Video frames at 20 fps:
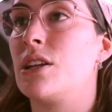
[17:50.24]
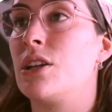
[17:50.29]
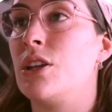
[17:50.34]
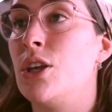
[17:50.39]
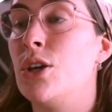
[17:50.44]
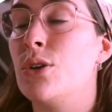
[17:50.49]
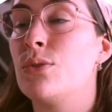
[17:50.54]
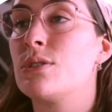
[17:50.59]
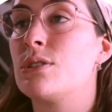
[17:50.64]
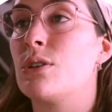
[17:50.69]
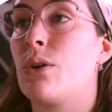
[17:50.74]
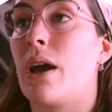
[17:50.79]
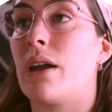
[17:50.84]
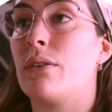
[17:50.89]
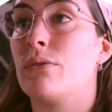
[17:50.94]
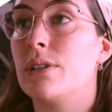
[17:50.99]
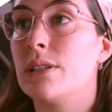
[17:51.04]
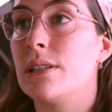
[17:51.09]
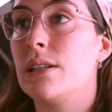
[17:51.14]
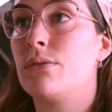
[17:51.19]
new. So I
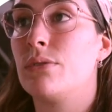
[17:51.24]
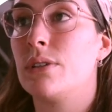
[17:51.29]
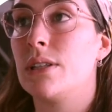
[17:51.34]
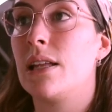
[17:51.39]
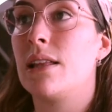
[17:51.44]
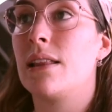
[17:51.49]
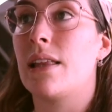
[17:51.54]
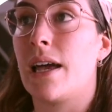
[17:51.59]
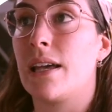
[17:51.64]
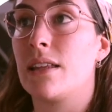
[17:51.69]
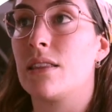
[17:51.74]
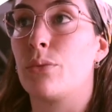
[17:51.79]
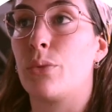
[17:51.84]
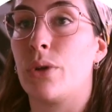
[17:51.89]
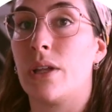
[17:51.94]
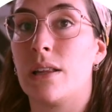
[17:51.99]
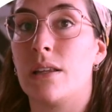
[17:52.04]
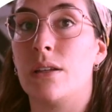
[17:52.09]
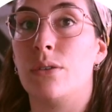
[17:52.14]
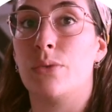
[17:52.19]
really like the
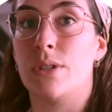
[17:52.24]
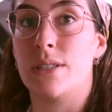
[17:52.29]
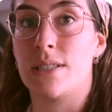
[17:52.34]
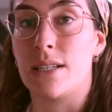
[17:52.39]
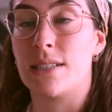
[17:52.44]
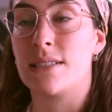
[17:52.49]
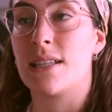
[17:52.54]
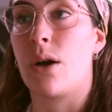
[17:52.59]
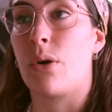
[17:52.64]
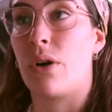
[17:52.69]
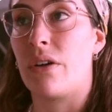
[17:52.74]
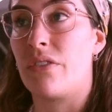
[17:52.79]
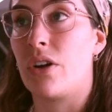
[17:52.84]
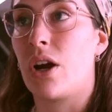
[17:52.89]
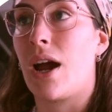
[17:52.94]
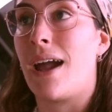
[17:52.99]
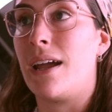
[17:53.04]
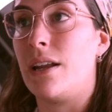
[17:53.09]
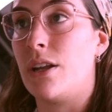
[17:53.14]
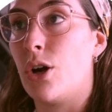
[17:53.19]
weekly resets.
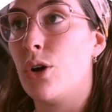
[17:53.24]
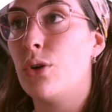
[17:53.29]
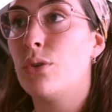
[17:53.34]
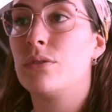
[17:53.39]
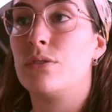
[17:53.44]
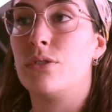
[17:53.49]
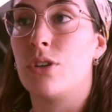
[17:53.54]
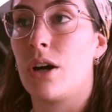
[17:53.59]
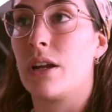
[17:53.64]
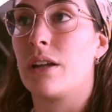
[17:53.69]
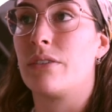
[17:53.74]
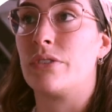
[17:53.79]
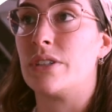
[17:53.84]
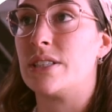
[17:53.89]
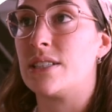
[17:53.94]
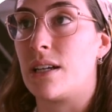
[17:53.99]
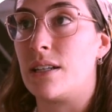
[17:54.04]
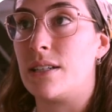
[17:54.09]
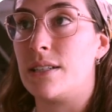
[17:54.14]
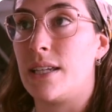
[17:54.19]
However, I know not every
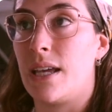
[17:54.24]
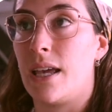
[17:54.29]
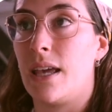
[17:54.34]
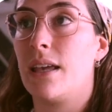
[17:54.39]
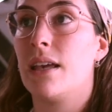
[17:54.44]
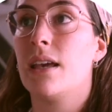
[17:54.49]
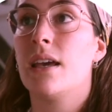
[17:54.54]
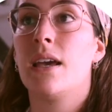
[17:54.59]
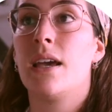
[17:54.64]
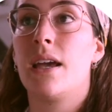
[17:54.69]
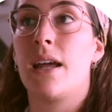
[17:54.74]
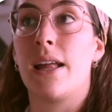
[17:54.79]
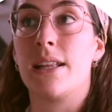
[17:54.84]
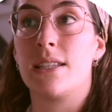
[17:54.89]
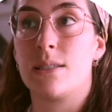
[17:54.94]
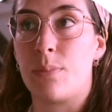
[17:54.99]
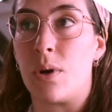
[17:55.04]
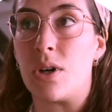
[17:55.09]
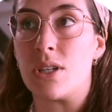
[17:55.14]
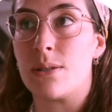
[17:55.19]
Sunday
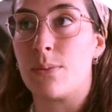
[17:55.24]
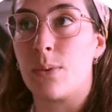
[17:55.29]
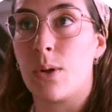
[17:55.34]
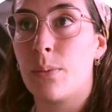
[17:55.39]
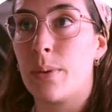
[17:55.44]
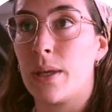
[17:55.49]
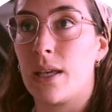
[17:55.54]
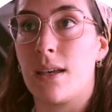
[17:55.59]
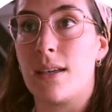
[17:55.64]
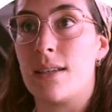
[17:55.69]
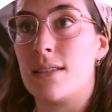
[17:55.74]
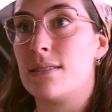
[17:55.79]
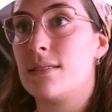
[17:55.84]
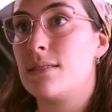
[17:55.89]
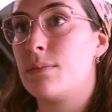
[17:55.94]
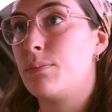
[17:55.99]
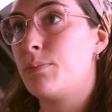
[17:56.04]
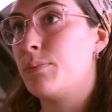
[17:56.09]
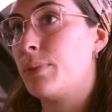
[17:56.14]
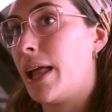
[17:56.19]
it's possible
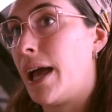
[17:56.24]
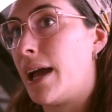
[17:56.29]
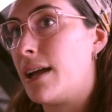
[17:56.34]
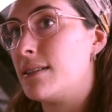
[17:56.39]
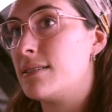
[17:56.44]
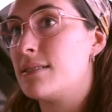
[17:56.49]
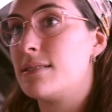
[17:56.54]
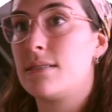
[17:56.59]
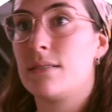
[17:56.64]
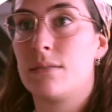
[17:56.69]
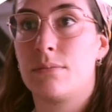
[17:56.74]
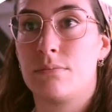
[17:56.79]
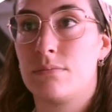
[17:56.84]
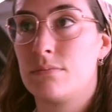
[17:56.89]
because plans